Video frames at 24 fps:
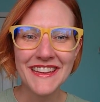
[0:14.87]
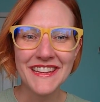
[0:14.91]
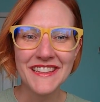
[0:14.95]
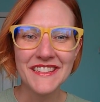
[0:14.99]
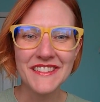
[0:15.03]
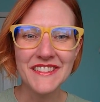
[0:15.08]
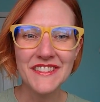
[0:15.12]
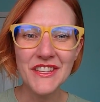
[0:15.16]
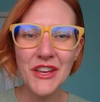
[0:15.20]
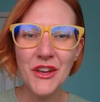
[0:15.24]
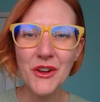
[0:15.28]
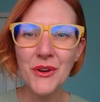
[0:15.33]

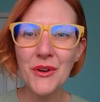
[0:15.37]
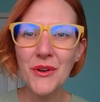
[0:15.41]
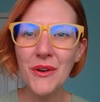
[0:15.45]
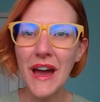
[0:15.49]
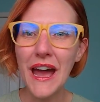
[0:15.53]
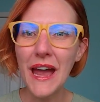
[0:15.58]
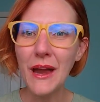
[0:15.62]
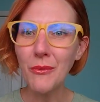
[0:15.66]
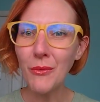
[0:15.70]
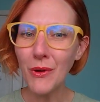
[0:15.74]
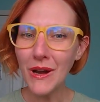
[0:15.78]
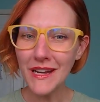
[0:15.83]
So
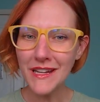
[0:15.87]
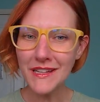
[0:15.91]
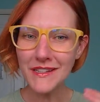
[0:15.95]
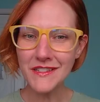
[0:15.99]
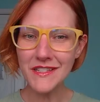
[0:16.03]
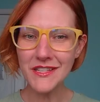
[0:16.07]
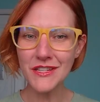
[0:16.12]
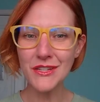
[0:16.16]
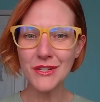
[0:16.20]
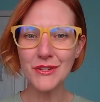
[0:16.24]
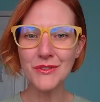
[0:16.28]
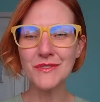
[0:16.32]
I wanted
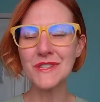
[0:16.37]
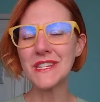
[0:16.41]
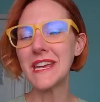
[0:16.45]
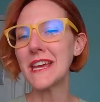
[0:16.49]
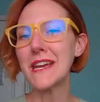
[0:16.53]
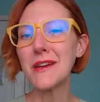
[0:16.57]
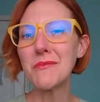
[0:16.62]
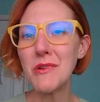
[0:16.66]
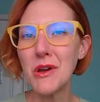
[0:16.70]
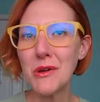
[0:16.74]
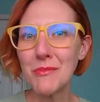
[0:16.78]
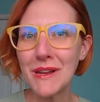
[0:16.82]
to
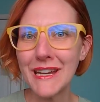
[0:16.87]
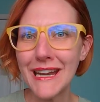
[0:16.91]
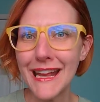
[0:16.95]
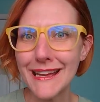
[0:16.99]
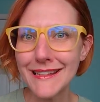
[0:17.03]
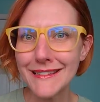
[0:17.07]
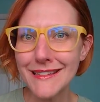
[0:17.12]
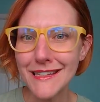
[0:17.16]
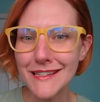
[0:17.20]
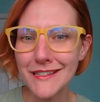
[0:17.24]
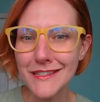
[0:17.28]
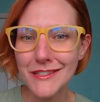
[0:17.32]
take a moment
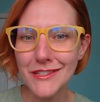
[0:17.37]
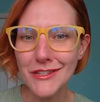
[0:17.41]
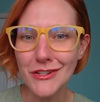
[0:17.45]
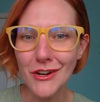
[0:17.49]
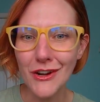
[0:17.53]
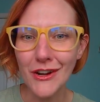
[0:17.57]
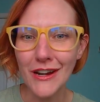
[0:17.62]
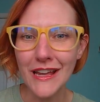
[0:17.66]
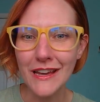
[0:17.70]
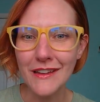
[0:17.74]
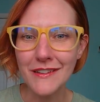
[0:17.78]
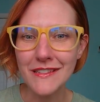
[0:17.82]
as I
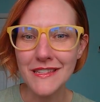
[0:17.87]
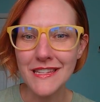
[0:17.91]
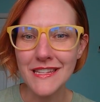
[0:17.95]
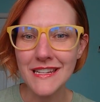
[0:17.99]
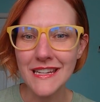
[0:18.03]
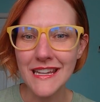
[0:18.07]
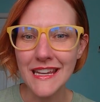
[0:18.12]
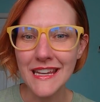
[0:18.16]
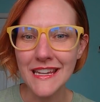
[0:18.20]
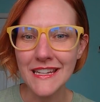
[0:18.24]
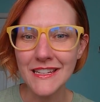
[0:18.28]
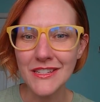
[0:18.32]
start out
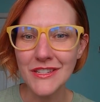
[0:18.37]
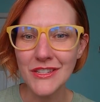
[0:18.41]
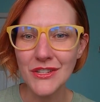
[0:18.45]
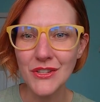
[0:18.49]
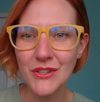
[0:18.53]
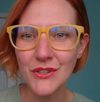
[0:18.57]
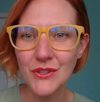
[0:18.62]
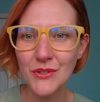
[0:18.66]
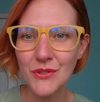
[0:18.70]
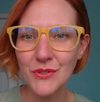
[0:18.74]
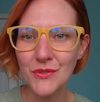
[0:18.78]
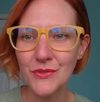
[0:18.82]
today
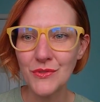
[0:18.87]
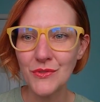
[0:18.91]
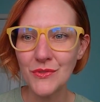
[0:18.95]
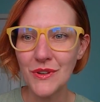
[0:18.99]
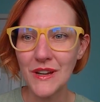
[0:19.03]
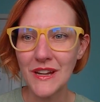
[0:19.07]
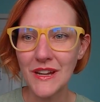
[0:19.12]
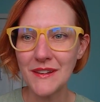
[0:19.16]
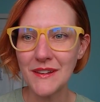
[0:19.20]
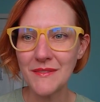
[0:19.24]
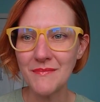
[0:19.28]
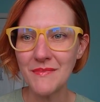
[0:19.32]
to
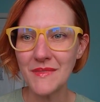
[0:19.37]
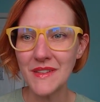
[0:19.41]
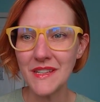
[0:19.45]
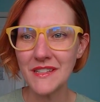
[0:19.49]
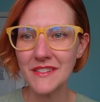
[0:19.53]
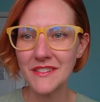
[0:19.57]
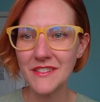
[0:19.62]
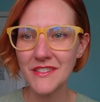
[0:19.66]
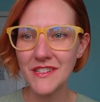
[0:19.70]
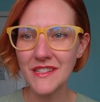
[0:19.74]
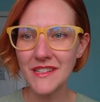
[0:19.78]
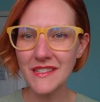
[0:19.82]

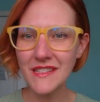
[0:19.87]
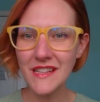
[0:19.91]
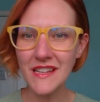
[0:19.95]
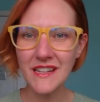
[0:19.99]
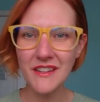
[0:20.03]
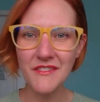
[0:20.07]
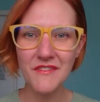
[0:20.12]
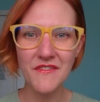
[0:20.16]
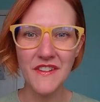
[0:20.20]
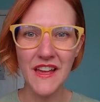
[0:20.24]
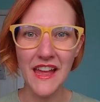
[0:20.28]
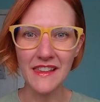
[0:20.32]
just
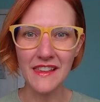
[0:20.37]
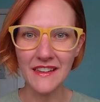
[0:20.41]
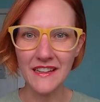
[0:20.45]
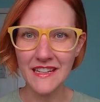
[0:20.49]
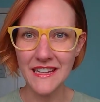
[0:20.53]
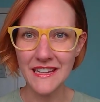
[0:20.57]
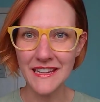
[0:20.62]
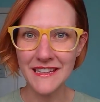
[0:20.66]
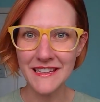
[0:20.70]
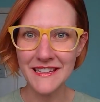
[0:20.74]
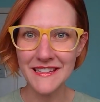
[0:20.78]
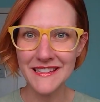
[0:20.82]
kind of
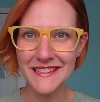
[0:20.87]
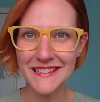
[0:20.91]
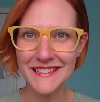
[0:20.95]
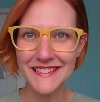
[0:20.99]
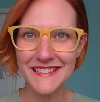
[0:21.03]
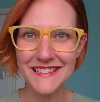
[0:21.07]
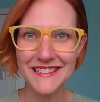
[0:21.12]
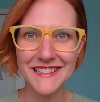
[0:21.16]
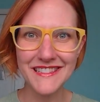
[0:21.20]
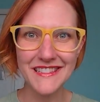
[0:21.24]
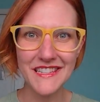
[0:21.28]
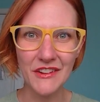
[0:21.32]
validate
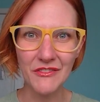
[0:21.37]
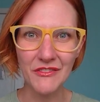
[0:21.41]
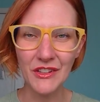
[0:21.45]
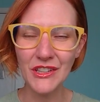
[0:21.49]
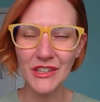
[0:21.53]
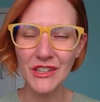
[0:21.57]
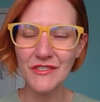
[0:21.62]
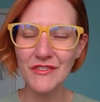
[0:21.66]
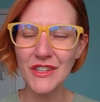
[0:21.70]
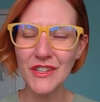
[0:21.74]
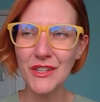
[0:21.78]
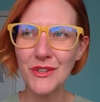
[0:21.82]

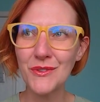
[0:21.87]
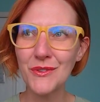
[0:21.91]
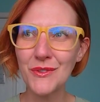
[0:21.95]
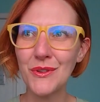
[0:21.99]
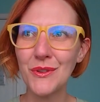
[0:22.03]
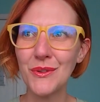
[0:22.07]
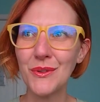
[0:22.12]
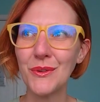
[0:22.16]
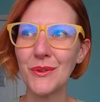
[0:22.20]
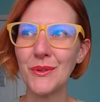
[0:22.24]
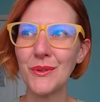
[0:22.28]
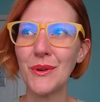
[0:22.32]
several of you
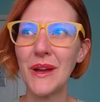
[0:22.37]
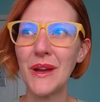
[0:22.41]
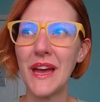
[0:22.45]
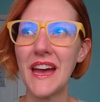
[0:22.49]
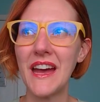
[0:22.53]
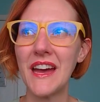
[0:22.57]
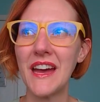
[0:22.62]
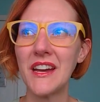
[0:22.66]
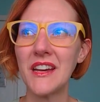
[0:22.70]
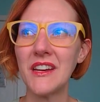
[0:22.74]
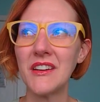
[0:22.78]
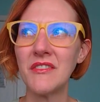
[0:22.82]
who
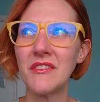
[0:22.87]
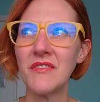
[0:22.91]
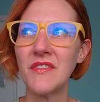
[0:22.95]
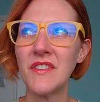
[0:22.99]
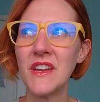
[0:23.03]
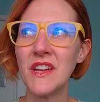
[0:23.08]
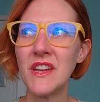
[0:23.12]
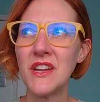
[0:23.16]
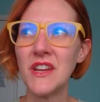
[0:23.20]
have